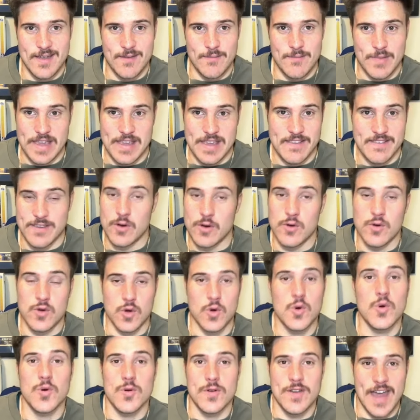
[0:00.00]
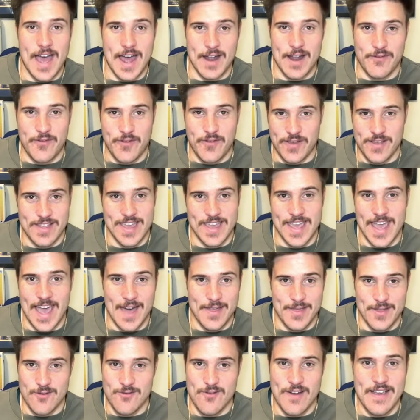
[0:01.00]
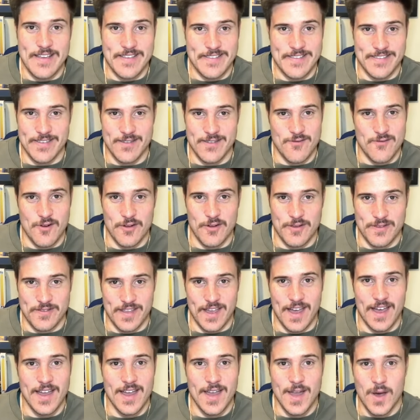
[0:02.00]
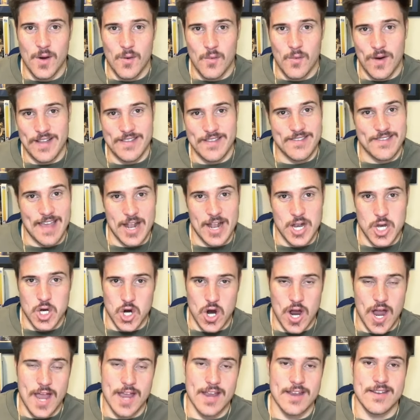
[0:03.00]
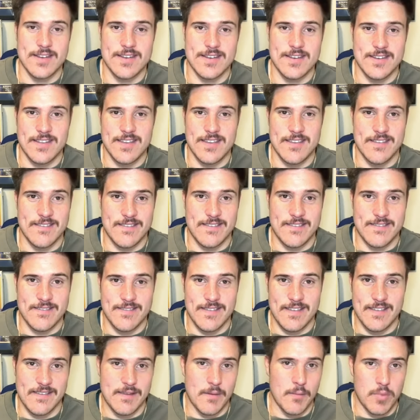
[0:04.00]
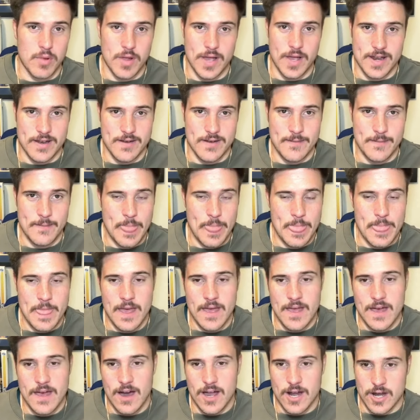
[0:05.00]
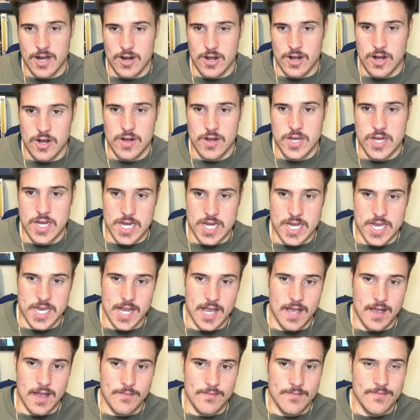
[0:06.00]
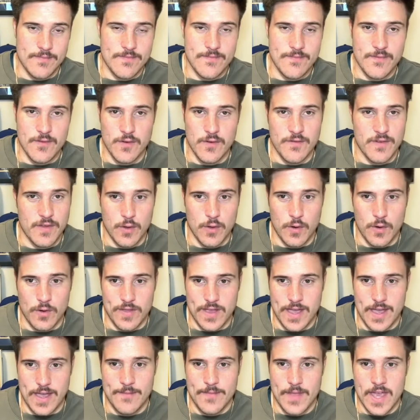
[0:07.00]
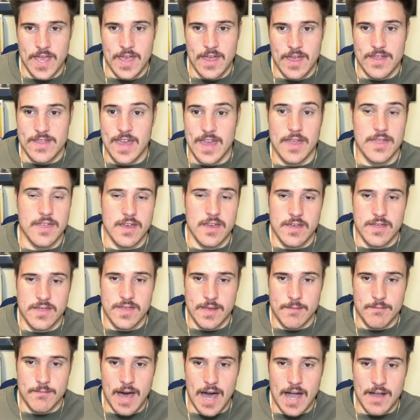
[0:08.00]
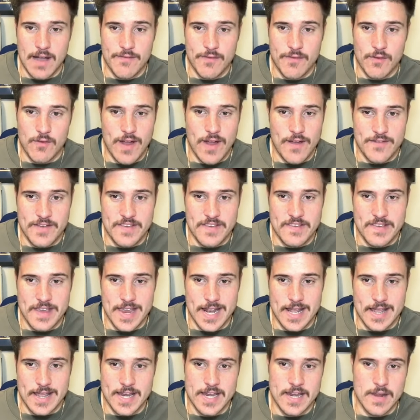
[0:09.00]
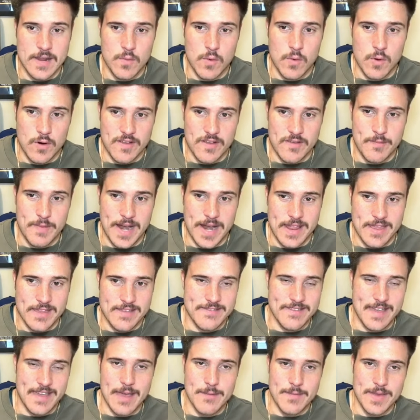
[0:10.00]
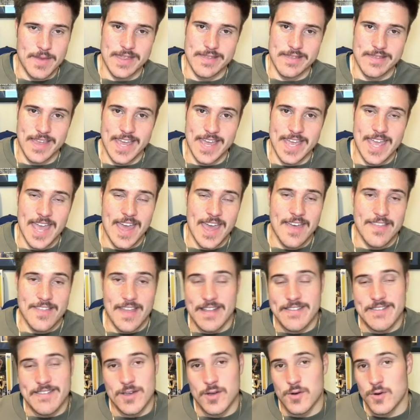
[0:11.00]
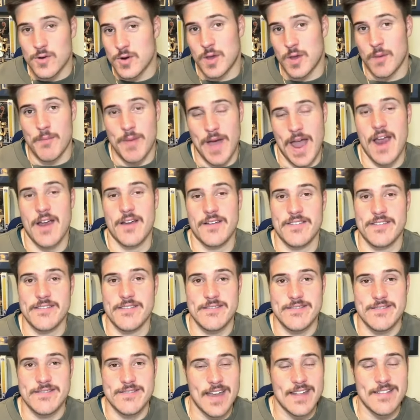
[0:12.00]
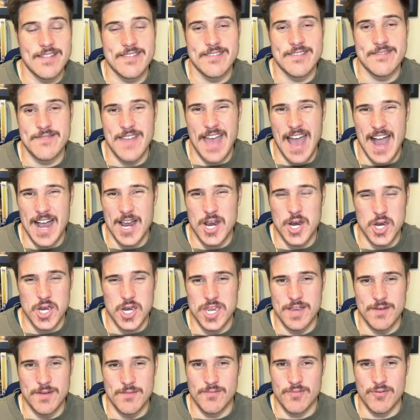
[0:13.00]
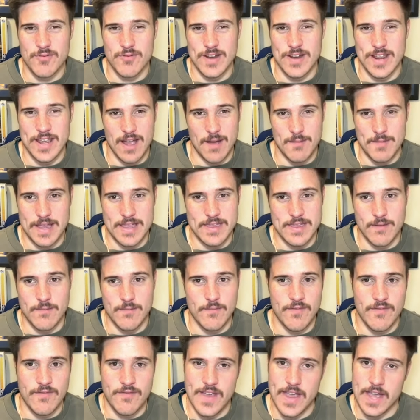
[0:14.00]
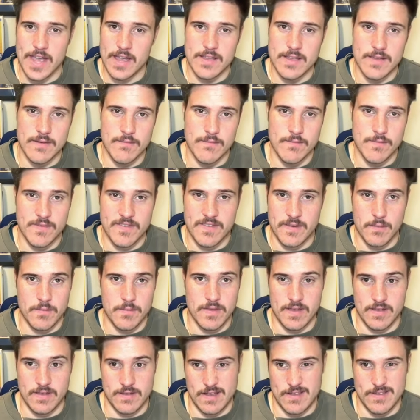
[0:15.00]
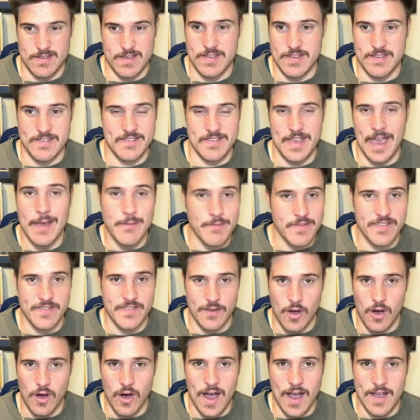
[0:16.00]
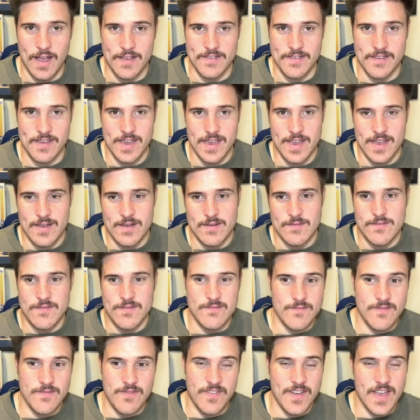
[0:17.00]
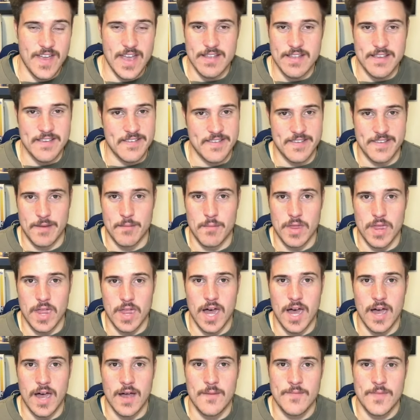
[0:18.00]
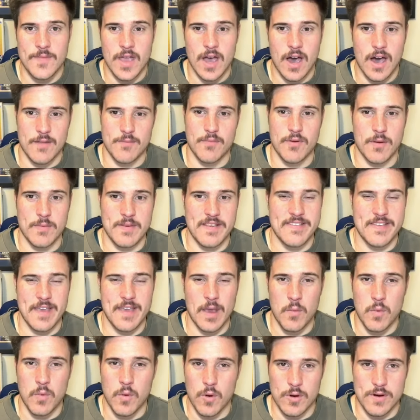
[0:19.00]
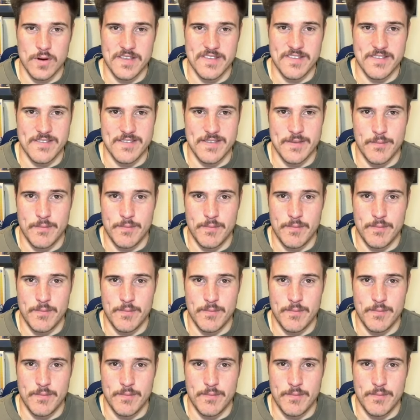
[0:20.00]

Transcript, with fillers: because you're good at filling out the rest of the roster once that trade is completed. I don't know, just food for thought there. The other thing, Mark Forever said Lindy Waters better than Damion Lee. That's a good comparison. That's actually a pretty, I mean, they're fairly similar. Like, they're the same size, fairly similar. I'd probably say Waters is